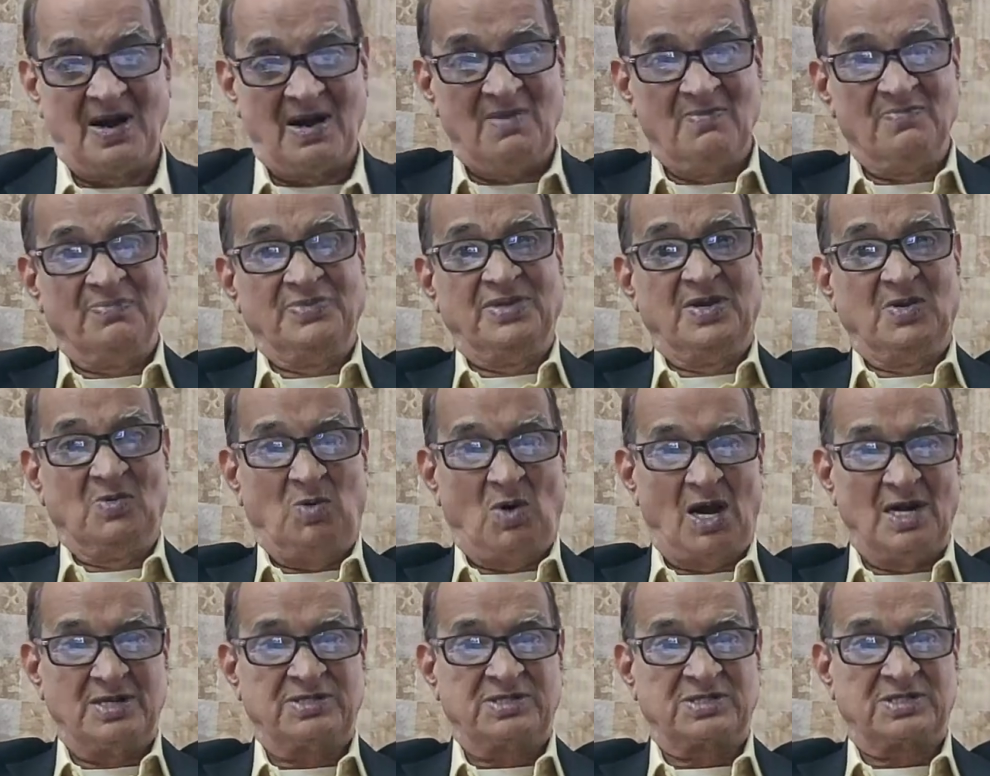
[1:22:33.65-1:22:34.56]
From
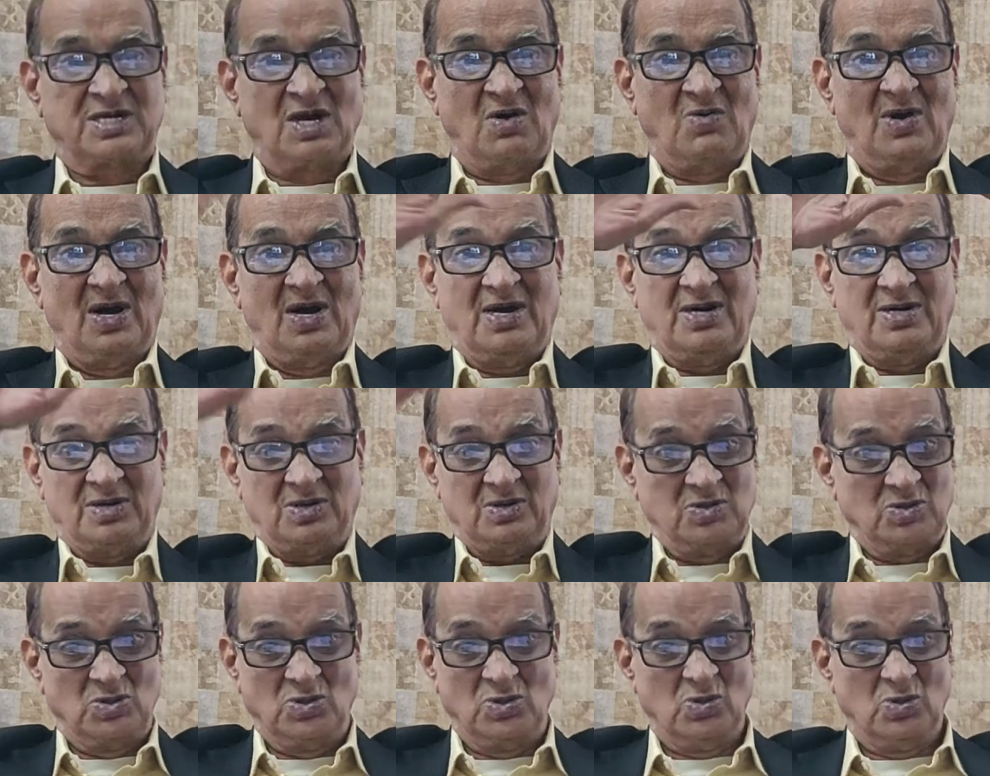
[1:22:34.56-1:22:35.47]
the watchtower,
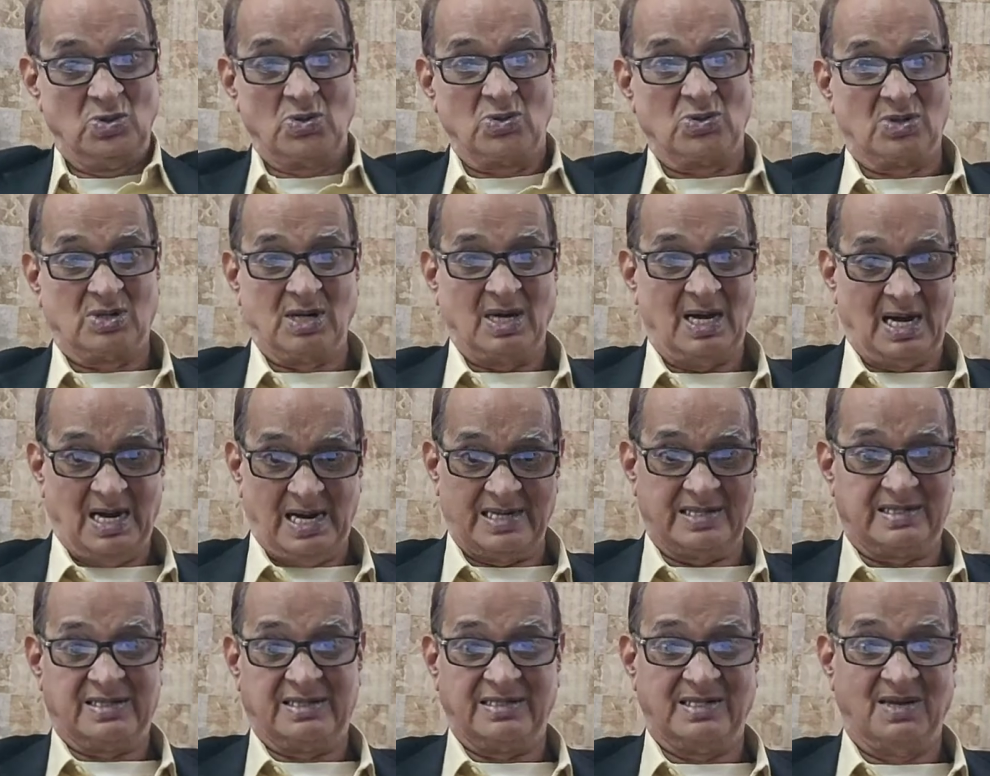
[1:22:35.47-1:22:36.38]
you look
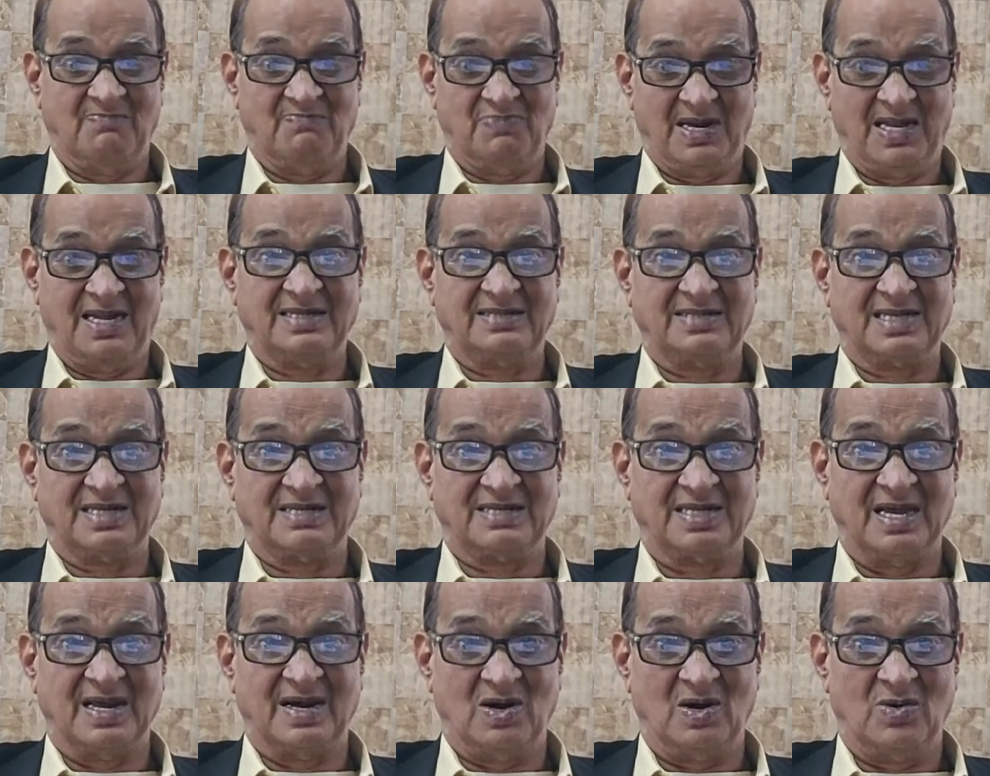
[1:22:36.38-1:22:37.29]
at the
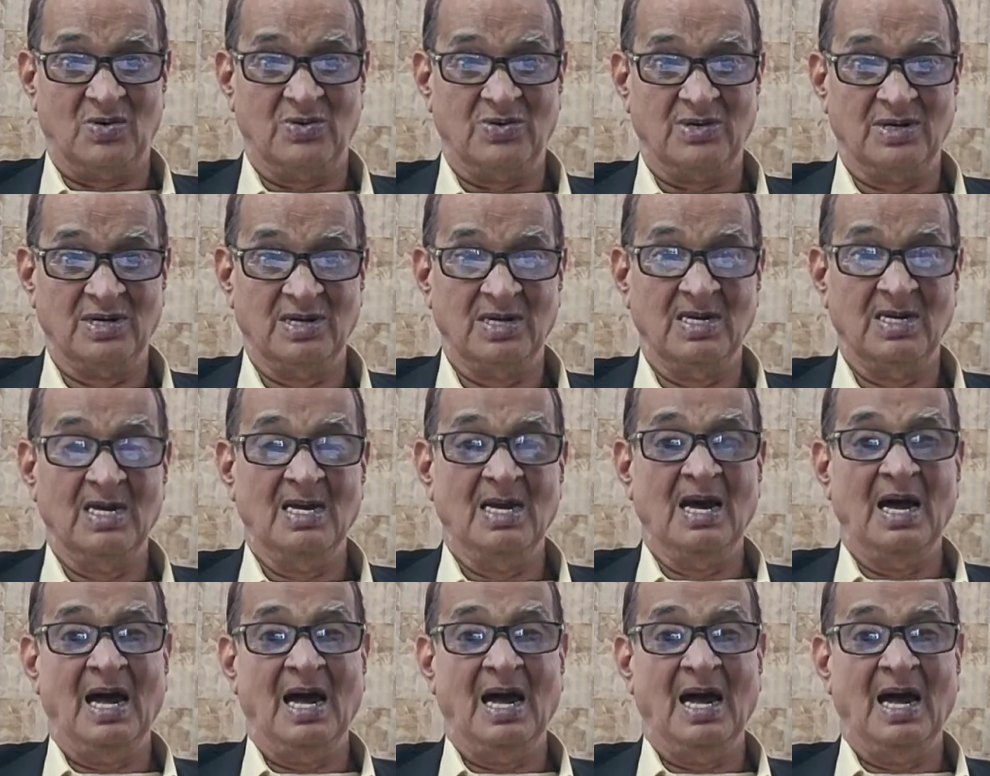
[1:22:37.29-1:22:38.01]
places around.